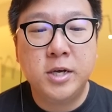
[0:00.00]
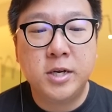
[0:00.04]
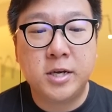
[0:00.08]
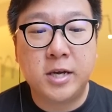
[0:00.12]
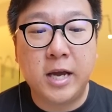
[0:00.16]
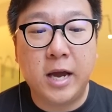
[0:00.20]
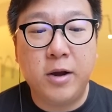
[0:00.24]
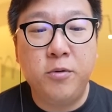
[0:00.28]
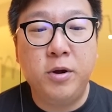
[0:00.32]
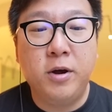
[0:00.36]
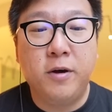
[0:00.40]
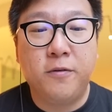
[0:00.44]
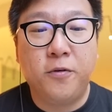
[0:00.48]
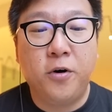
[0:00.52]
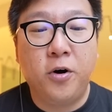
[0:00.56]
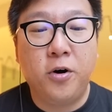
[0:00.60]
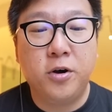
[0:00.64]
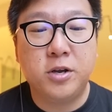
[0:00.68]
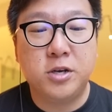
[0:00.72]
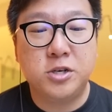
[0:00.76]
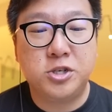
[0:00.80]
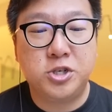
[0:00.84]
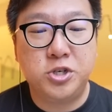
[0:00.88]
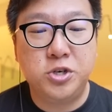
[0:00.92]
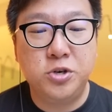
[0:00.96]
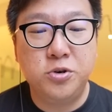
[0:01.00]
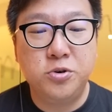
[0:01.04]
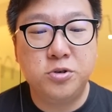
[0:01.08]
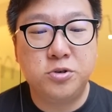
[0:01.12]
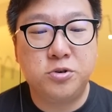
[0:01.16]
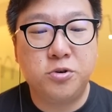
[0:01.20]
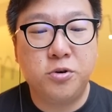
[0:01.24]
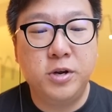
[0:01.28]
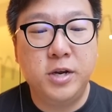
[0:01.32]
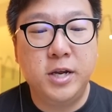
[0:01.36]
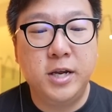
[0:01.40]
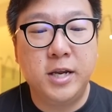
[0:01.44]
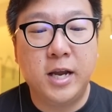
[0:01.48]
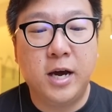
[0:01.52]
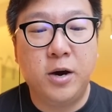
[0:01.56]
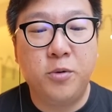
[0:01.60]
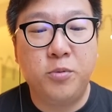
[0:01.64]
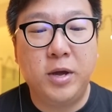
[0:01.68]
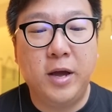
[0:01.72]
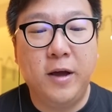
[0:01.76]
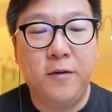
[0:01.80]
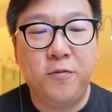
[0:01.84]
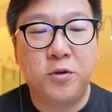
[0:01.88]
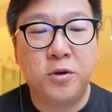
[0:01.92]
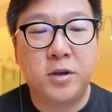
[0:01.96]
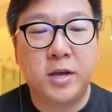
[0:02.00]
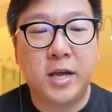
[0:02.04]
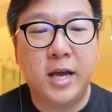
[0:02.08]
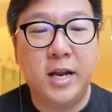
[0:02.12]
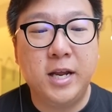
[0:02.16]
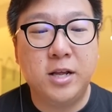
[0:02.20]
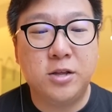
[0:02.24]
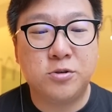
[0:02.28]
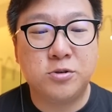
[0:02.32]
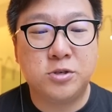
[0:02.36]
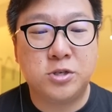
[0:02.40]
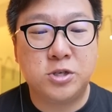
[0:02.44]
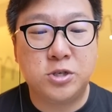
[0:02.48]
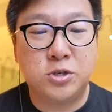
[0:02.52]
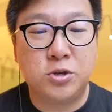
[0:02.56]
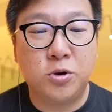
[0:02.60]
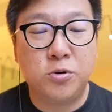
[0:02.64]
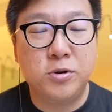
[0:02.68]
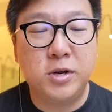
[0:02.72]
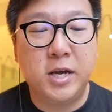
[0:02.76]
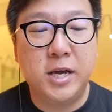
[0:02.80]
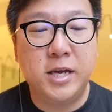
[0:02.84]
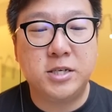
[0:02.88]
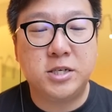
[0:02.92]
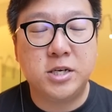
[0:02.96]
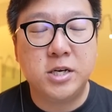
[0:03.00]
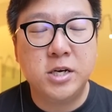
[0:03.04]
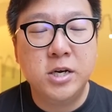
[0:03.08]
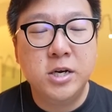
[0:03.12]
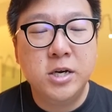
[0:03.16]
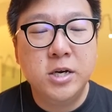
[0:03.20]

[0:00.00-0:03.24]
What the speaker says: get rid of all the shields already. Now we have to get it to Stone Edge.